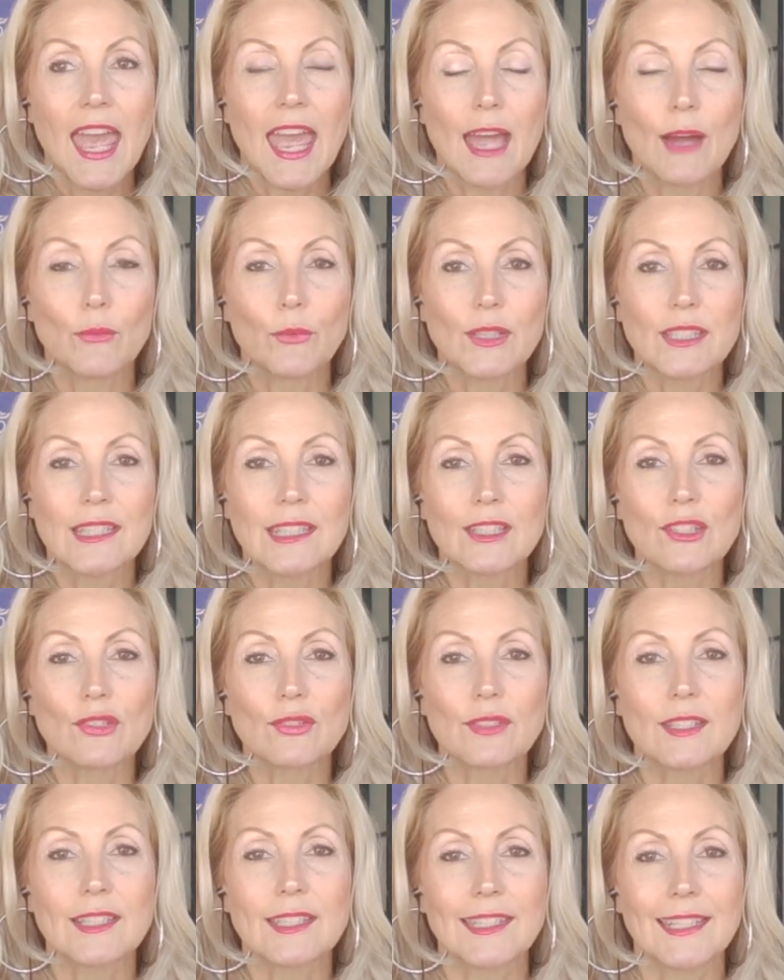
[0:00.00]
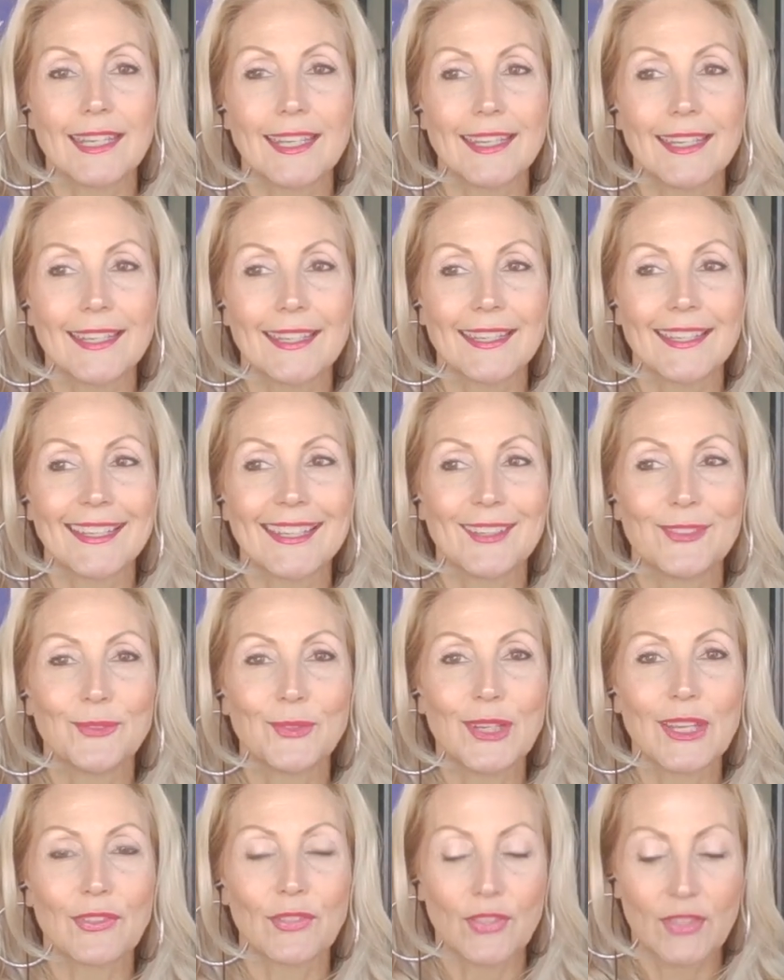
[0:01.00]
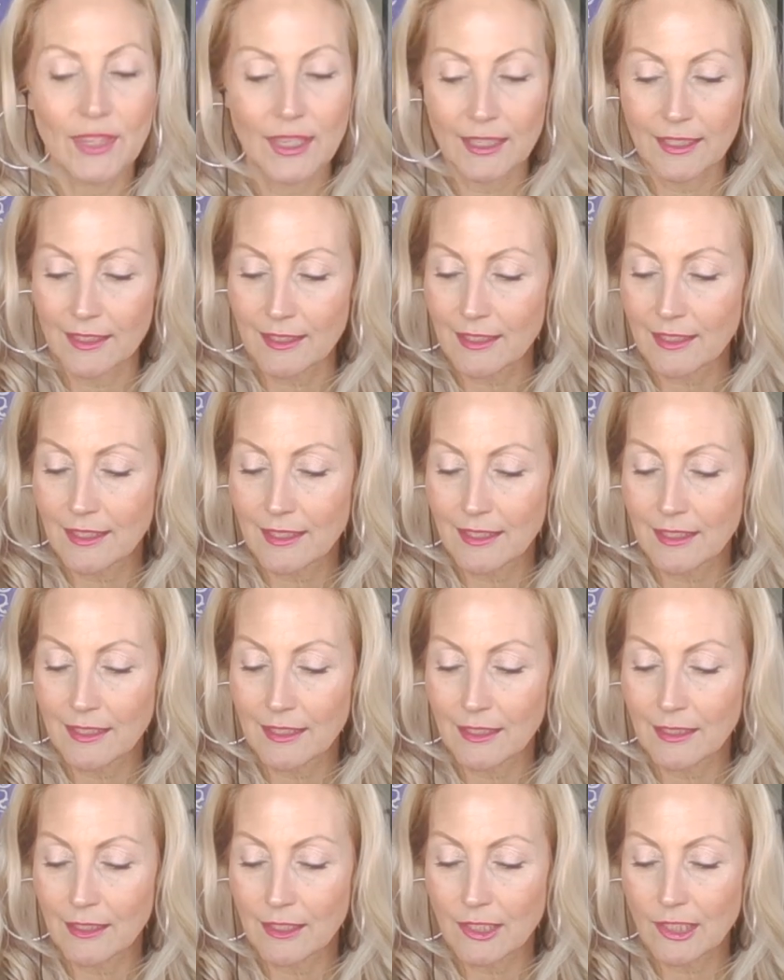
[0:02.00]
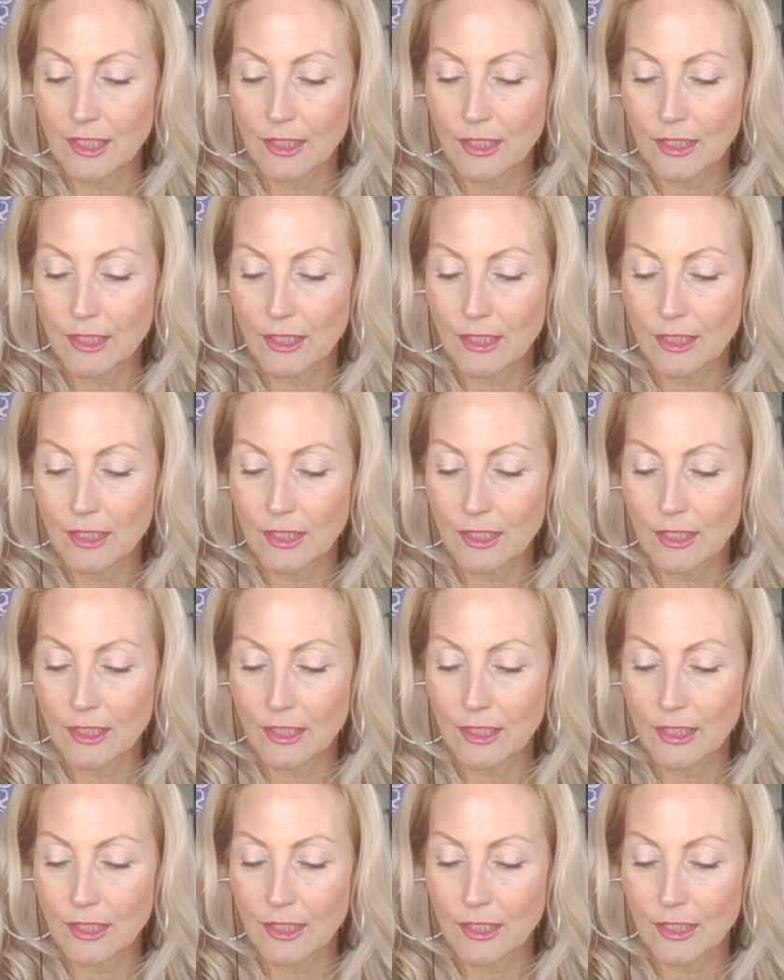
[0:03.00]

And what's interesting with this